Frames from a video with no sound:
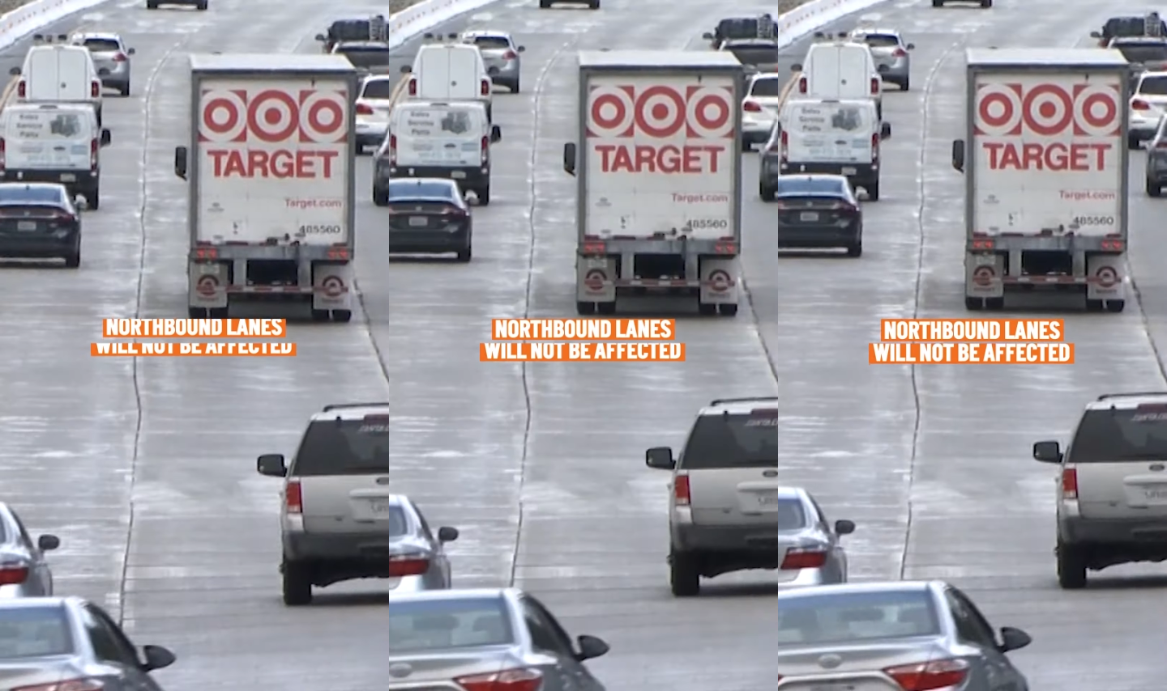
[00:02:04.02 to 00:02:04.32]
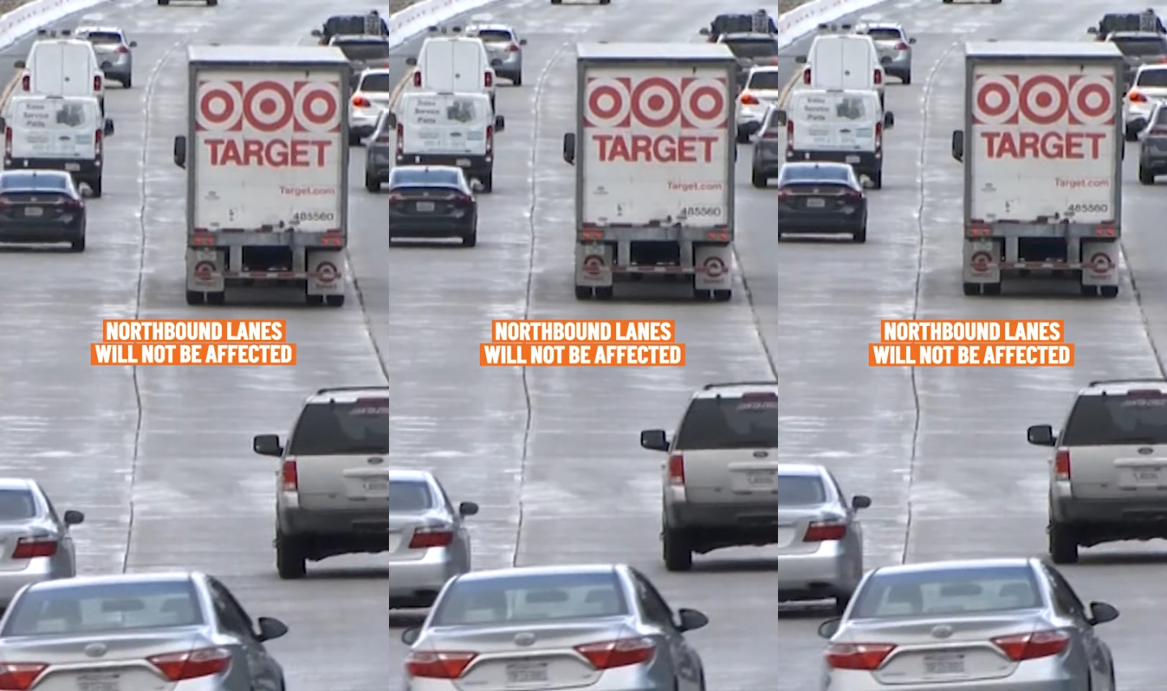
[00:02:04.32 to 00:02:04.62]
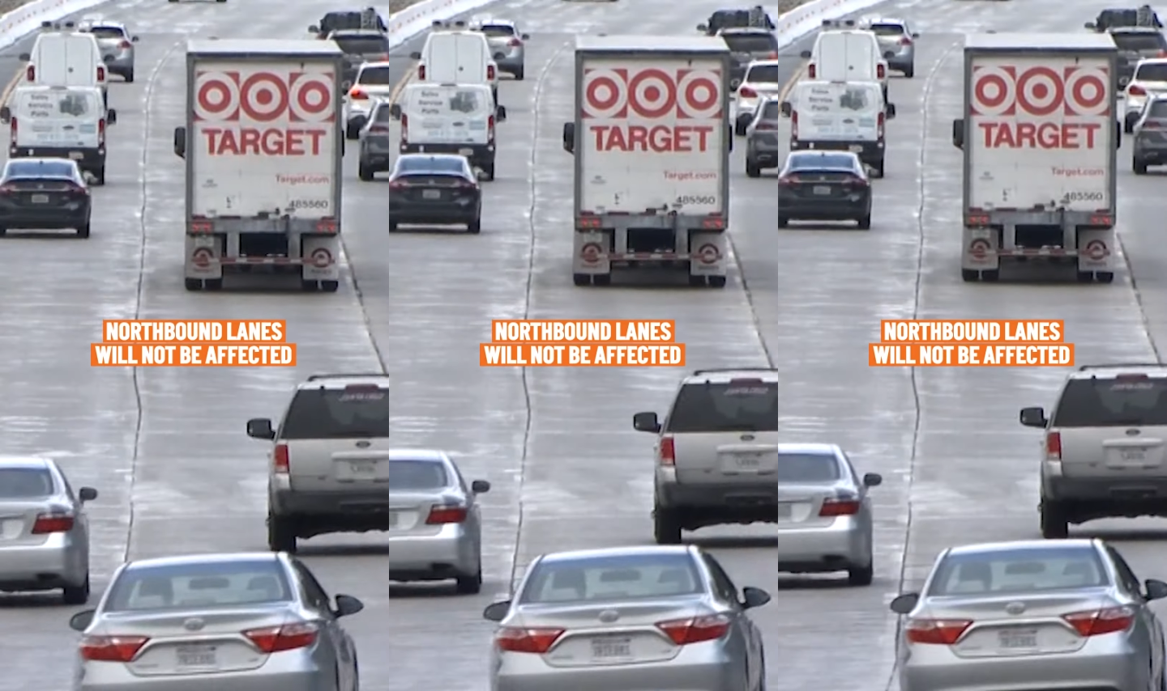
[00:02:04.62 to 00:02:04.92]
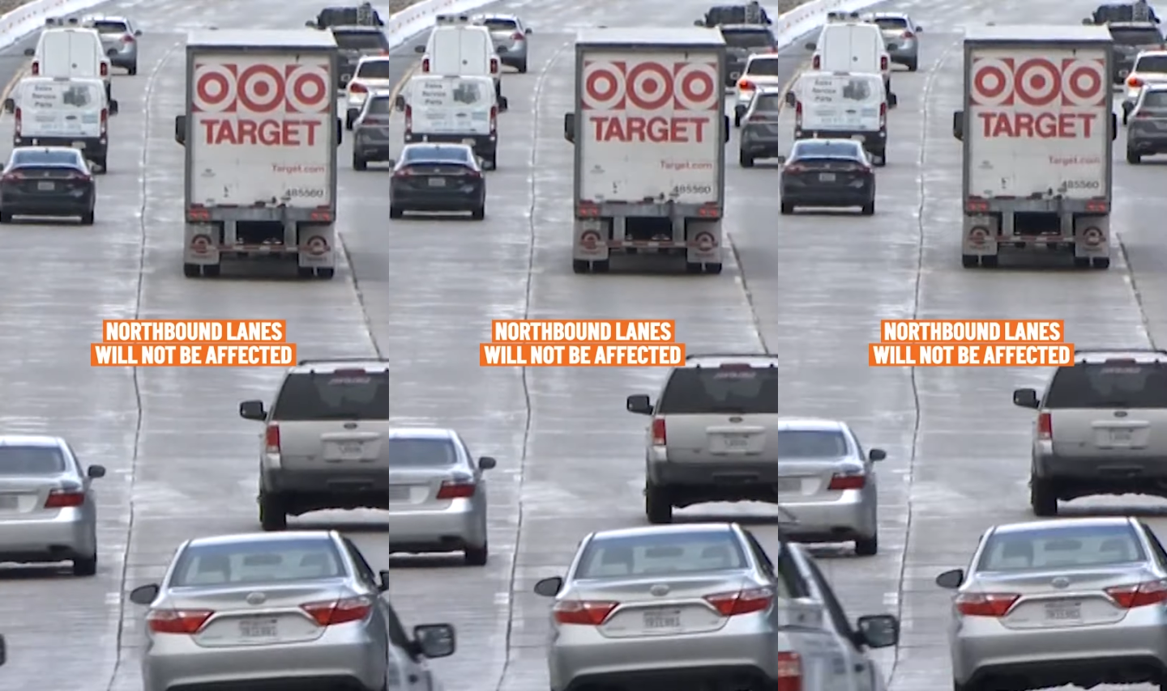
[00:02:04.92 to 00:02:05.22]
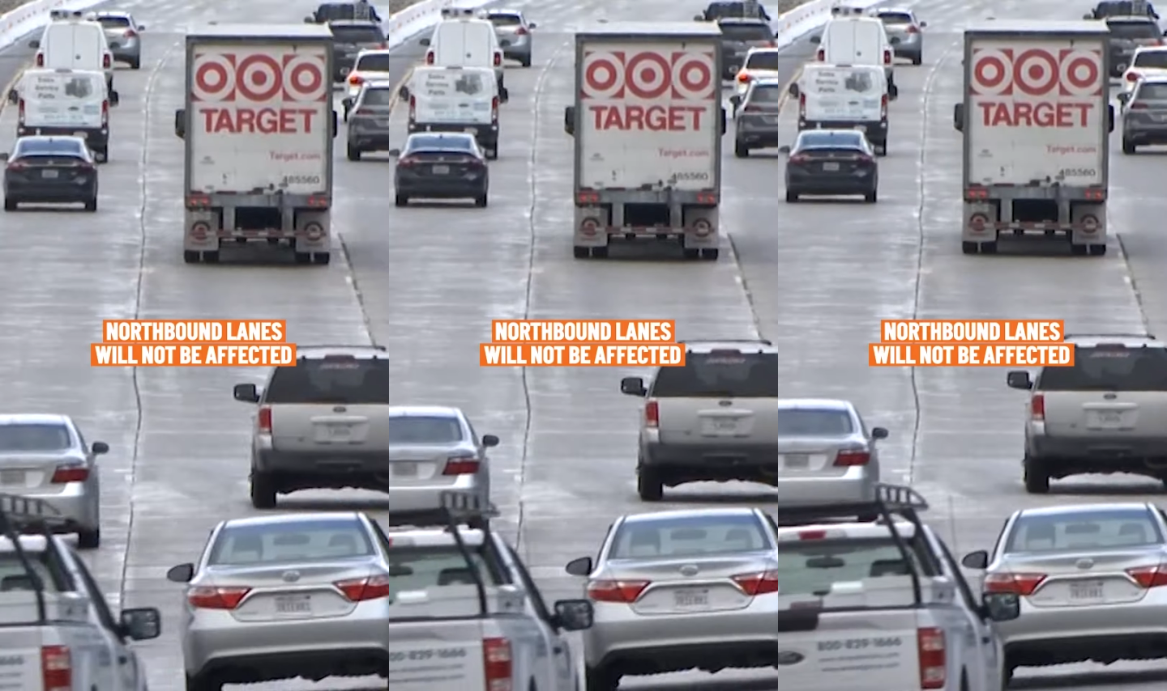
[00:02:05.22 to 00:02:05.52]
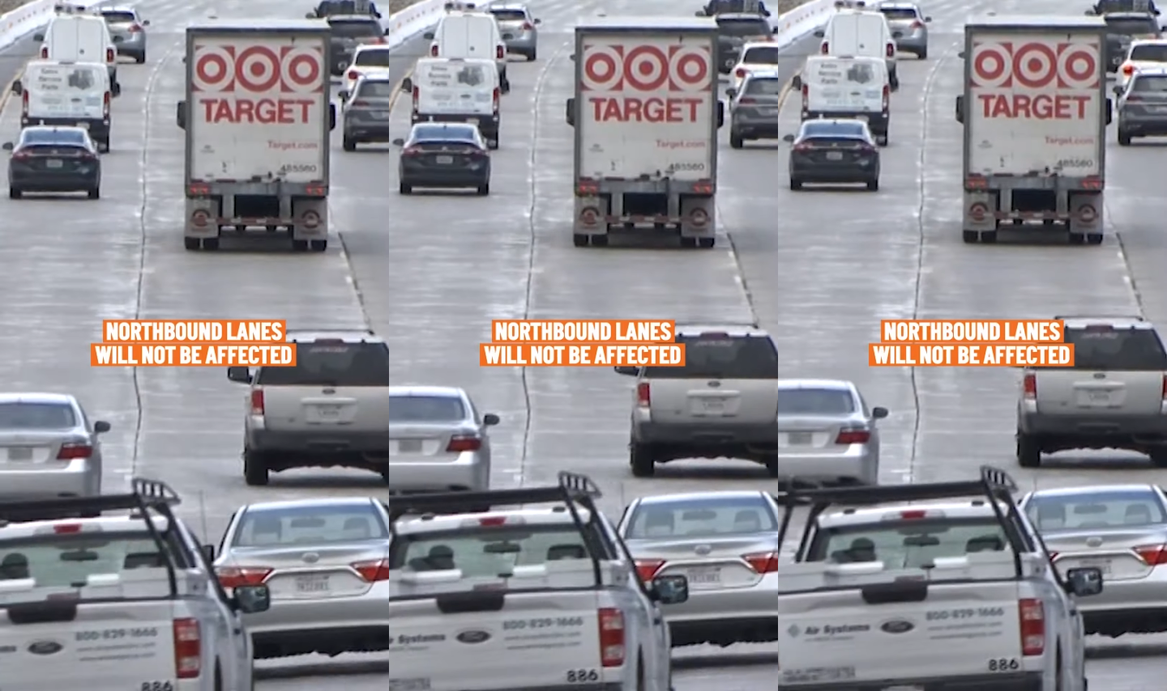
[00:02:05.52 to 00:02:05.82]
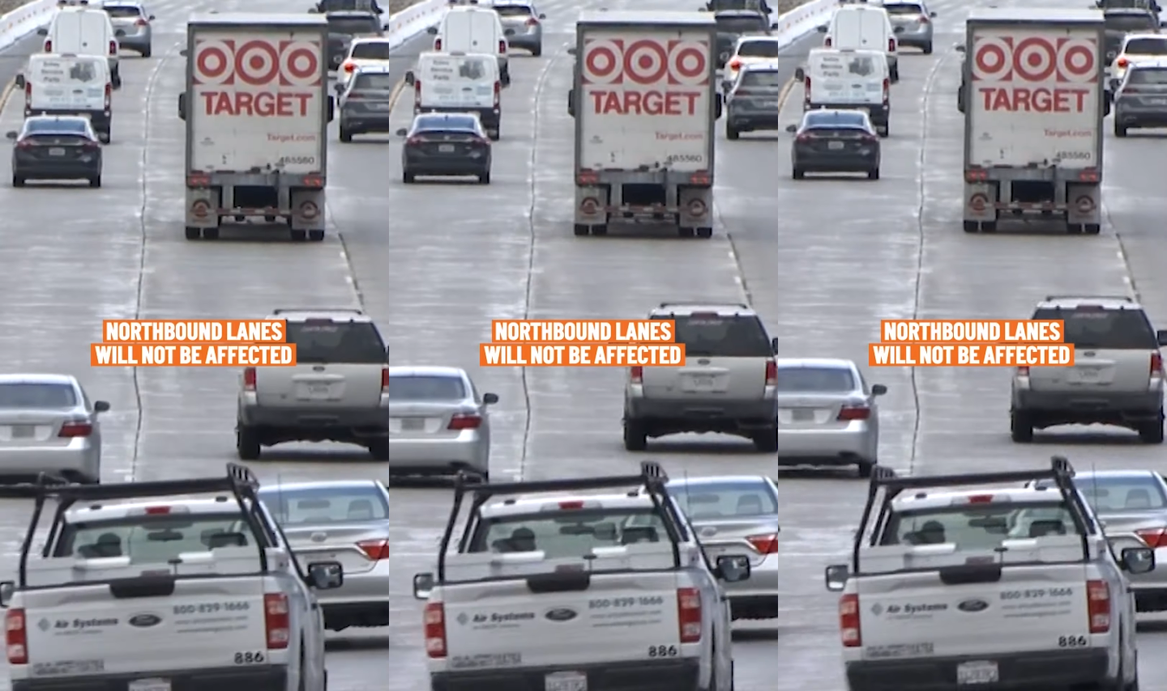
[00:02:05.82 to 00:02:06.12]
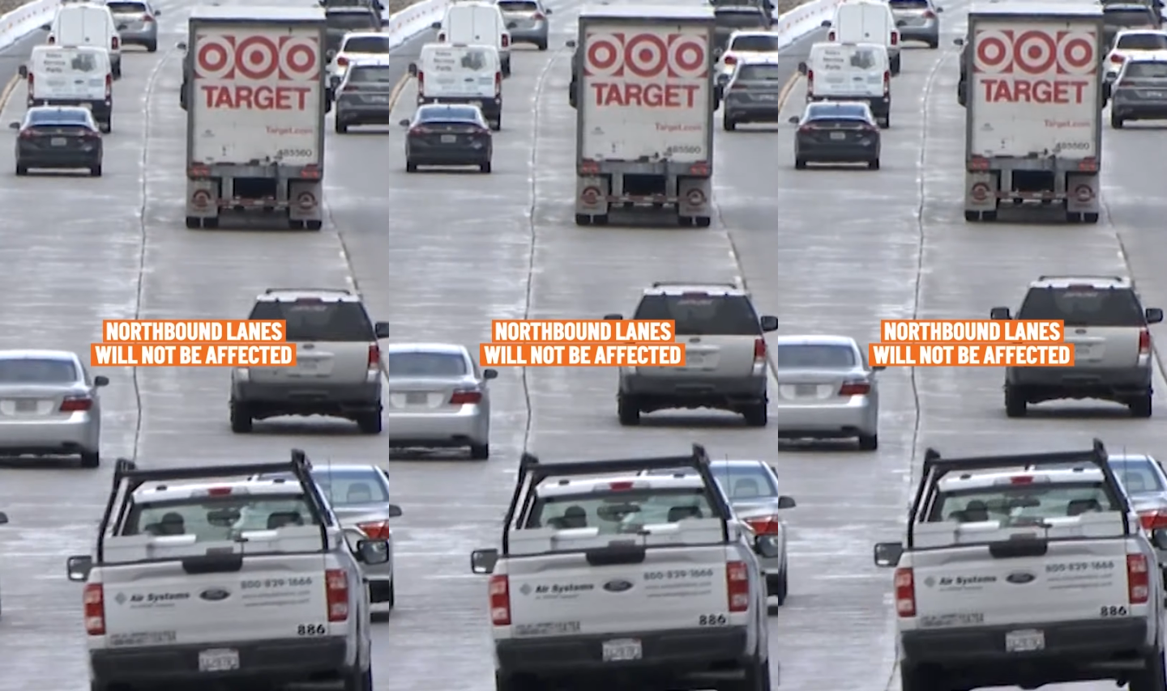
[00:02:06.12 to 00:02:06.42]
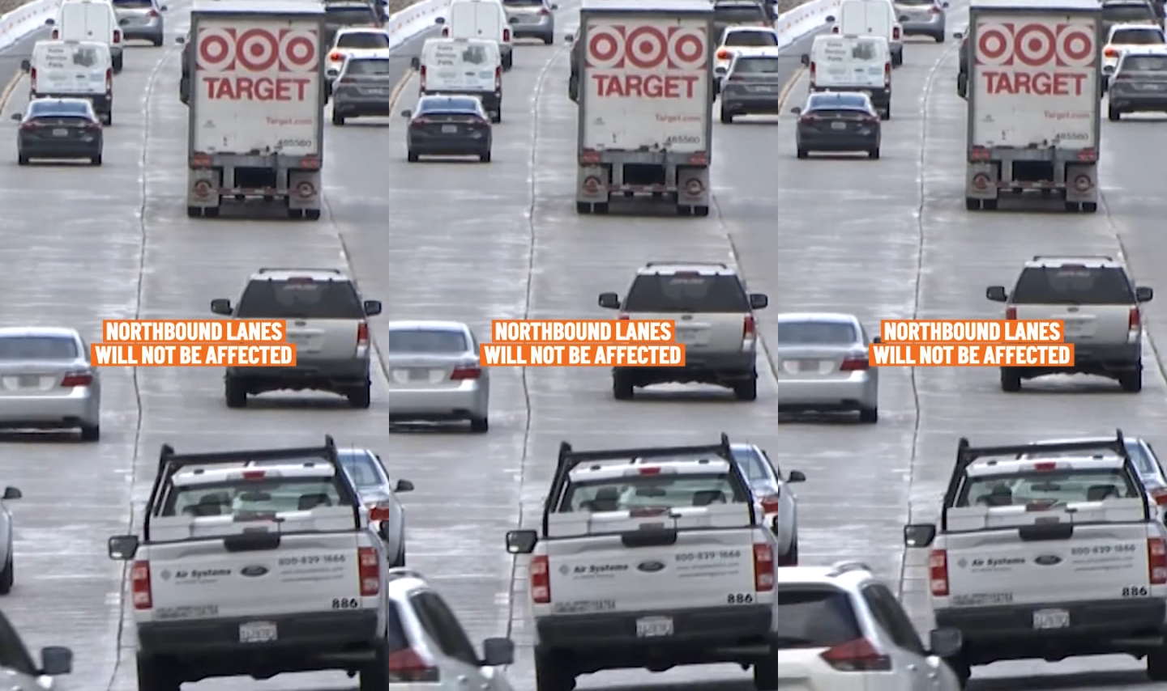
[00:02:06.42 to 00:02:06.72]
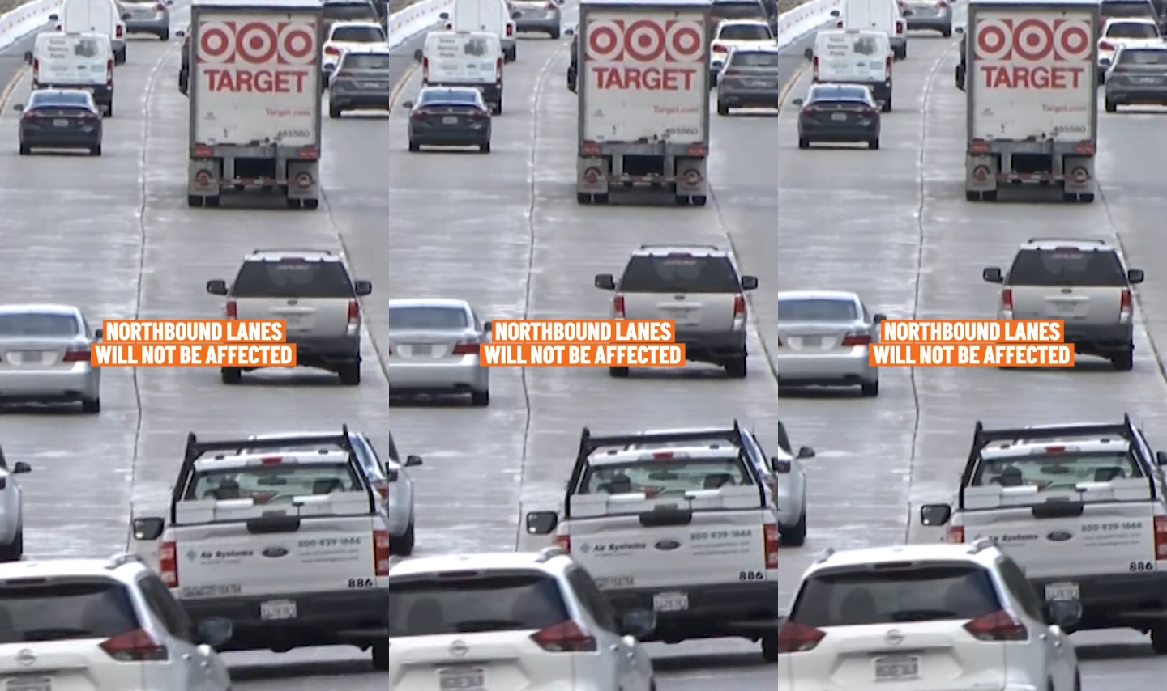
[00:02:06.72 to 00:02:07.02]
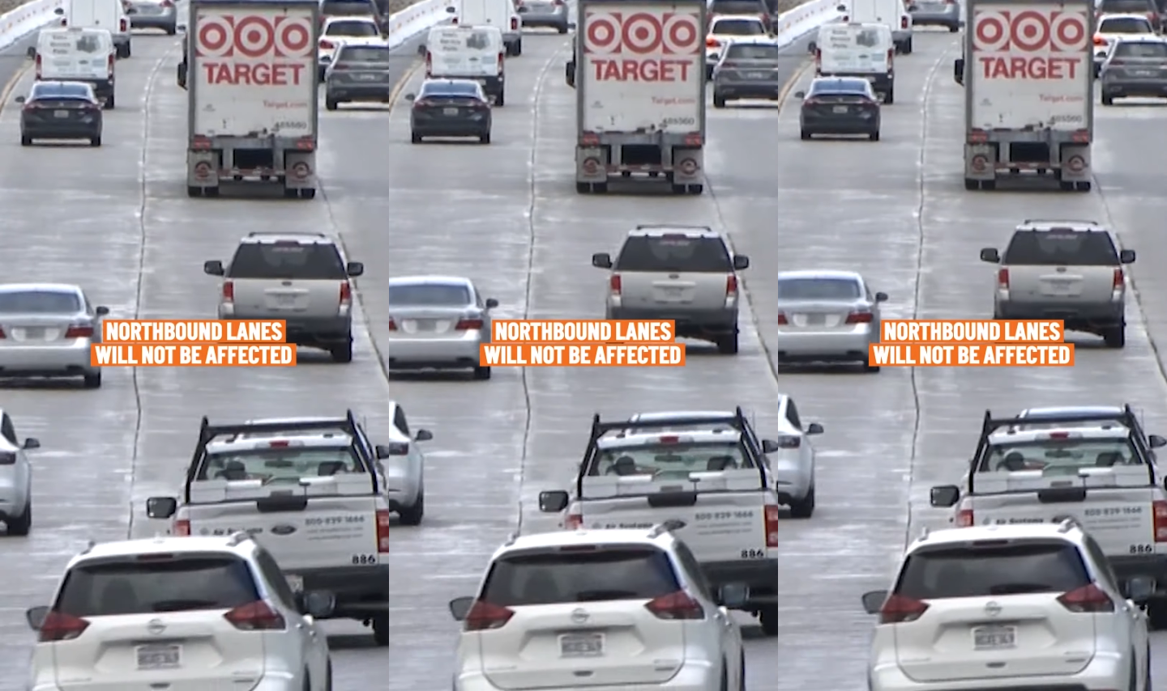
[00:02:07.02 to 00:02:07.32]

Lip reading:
Nobody's mouth can be seen.